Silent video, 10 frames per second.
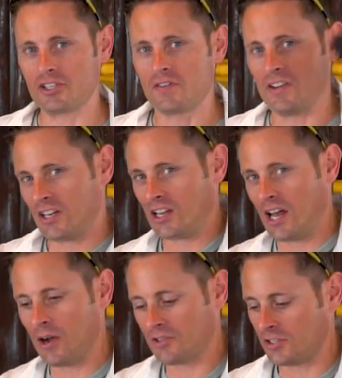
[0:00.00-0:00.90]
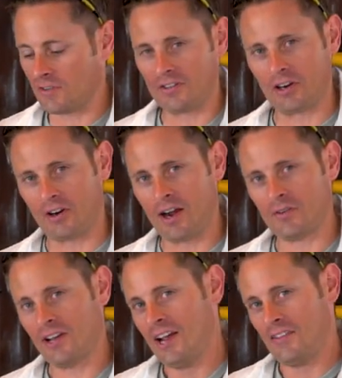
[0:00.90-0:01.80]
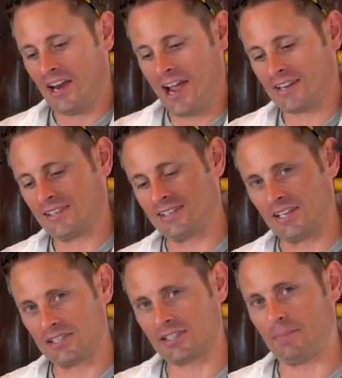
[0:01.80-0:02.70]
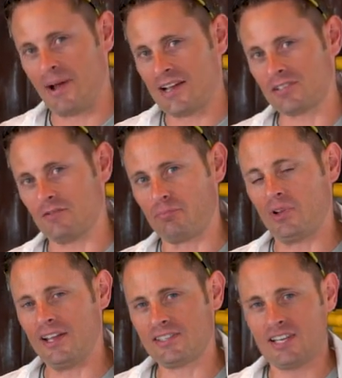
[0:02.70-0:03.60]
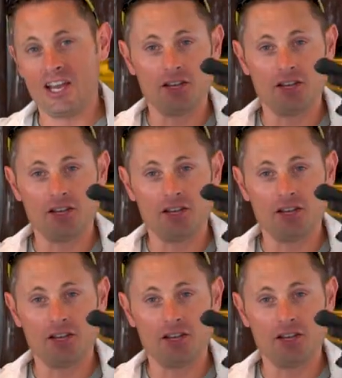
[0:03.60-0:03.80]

You've got the clouds and you've got the ground that act as these capacitive plates.